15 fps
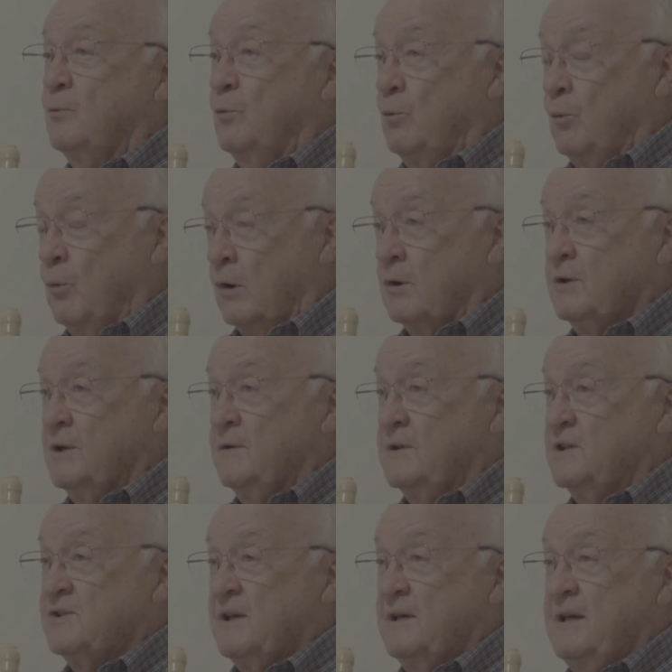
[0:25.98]
worked on
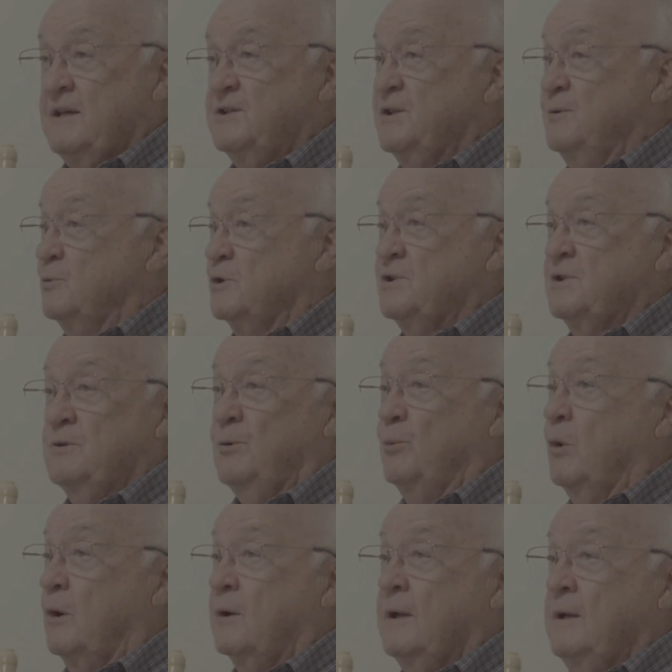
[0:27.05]
this case, and we're still
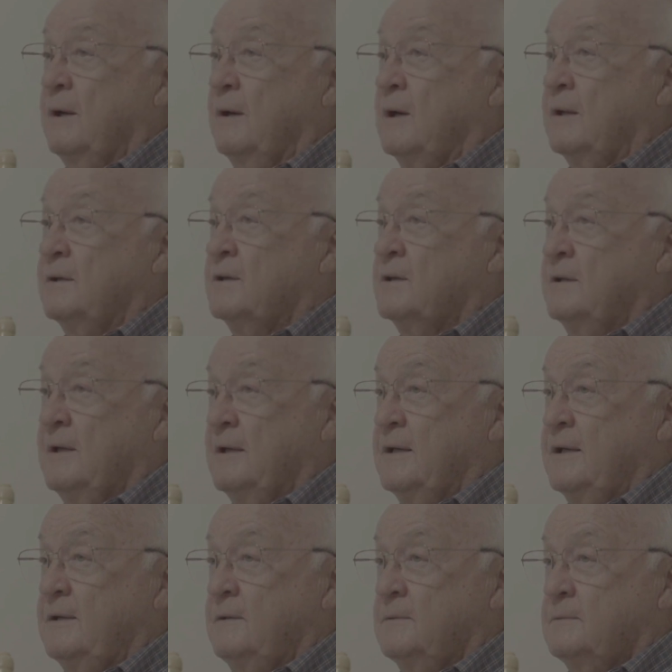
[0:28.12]
working on it
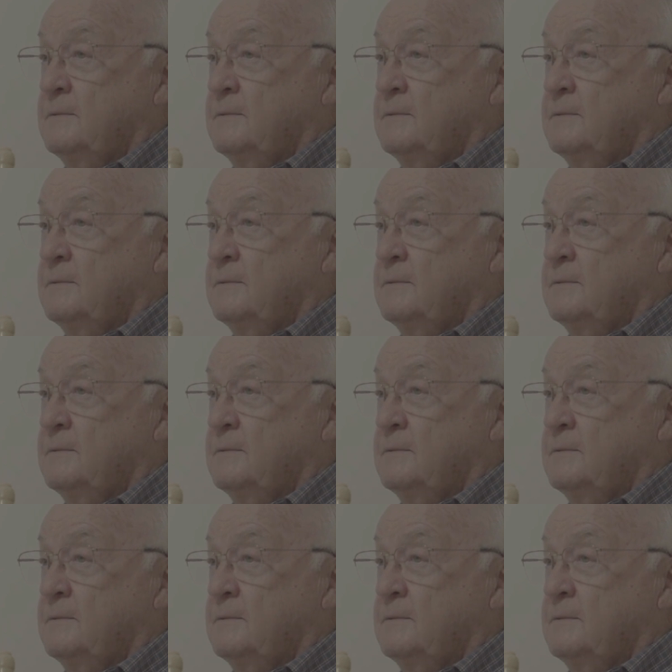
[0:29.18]
today.